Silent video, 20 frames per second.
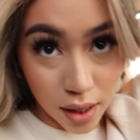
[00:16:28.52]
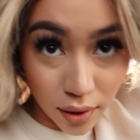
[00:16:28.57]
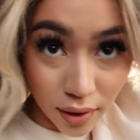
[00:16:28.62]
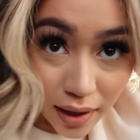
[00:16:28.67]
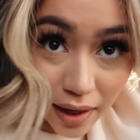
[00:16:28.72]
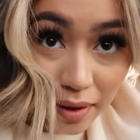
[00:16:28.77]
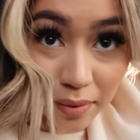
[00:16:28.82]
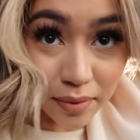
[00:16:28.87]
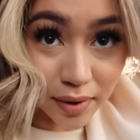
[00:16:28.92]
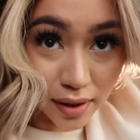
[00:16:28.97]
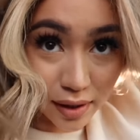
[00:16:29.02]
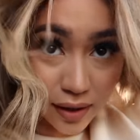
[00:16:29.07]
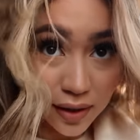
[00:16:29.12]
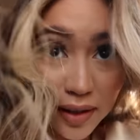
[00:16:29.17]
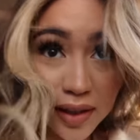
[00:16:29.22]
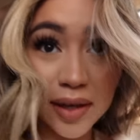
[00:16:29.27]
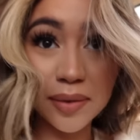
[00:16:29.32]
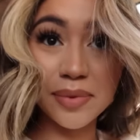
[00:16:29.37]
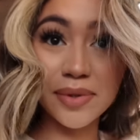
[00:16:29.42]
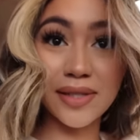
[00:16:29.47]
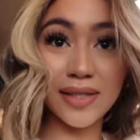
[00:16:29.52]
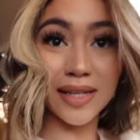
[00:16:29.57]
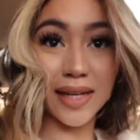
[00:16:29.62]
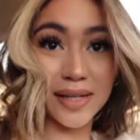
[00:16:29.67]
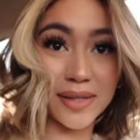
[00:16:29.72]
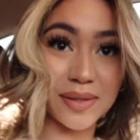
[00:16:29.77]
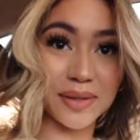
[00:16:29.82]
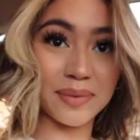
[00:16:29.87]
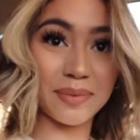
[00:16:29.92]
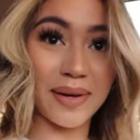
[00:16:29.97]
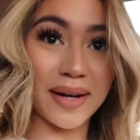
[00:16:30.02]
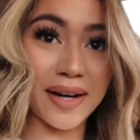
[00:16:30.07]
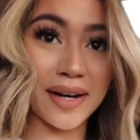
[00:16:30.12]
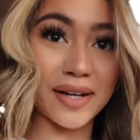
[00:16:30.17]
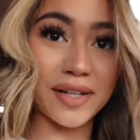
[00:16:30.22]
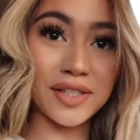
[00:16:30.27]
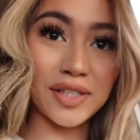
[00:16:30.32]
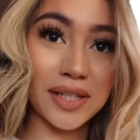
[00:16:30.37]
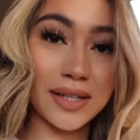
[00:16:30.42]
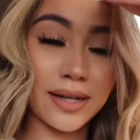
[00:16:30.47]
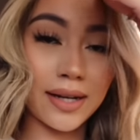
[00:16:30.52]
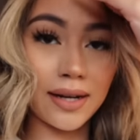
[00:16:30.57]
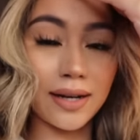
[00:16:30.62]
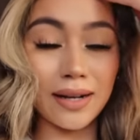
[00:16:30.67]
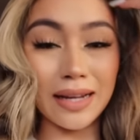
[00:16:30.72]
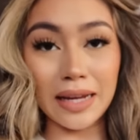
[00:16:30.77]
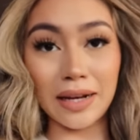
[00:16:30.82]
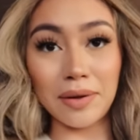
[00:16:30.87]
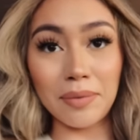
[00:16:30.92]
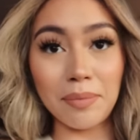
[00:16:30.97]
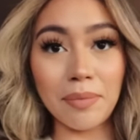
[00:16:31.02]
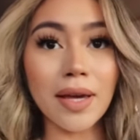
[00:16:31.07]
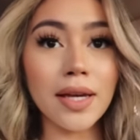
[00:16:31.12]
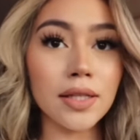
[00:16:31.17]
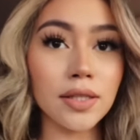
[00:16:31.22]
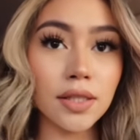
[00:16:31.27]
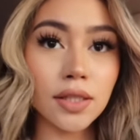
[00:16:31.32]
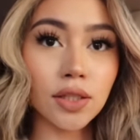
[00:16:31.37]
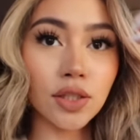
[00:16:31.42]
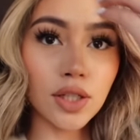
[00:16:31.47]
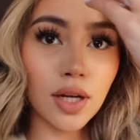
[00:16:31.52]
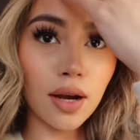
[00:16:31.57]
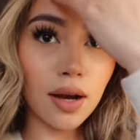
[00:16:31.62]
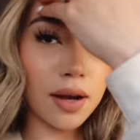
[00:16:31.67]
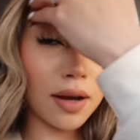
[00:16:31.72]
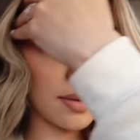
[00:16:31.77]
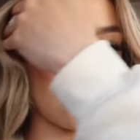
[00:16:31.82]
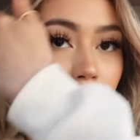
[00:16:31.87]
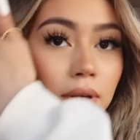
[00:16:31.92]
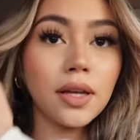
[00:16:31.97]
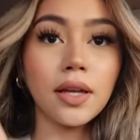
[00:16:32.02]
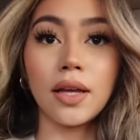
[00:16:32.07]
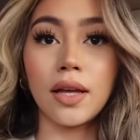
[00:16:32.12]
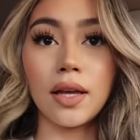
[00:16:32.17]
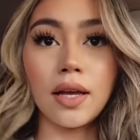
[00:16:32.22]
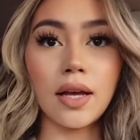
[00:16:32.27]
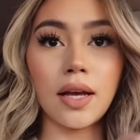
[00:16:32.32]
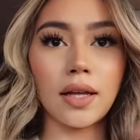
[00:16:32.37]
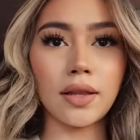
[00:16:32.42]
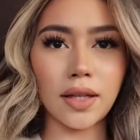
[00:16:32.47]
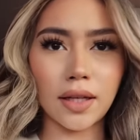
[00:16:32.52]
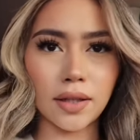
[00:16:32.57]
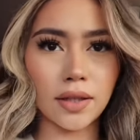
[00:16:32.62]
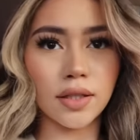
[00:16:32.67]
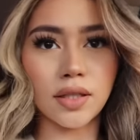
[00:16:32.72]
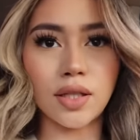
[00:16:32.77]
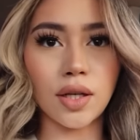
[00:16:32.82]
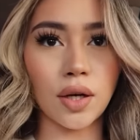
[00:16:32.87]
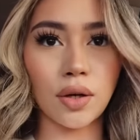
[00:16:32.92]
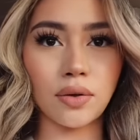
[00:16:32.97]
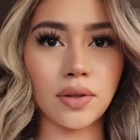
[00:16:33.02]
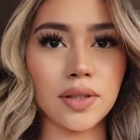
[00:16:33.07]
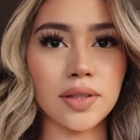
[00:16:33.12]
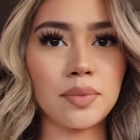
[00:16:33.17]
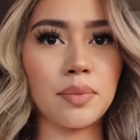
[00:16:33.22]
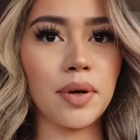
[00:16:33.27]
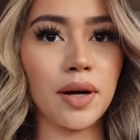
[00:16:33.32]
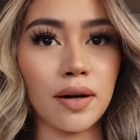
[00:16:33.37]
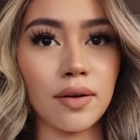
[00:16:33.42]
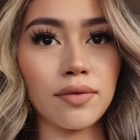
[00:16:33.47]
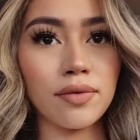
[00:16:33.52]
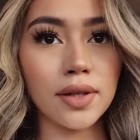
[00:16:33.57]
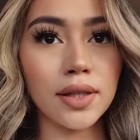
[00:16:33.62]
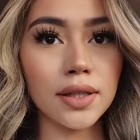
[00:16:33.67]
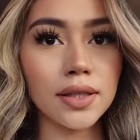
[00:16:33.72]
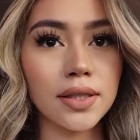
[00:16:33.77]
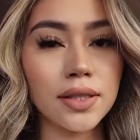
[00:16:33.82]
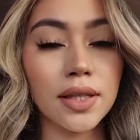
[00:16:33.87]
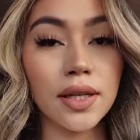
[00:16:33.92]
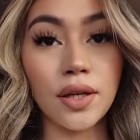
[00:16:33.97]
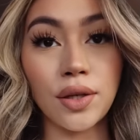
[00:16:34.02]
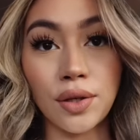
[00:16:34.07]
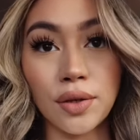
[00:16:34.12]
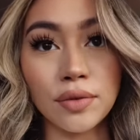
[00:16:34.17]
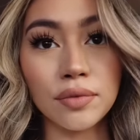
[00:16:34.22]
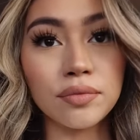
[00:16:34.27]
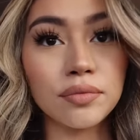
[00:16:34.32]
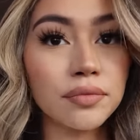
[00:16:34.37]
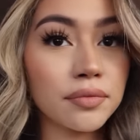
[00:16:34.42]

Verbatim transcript: Okay, I'm literally obsessed with my hair. She did an amazing job and like the tone is perfect. Can you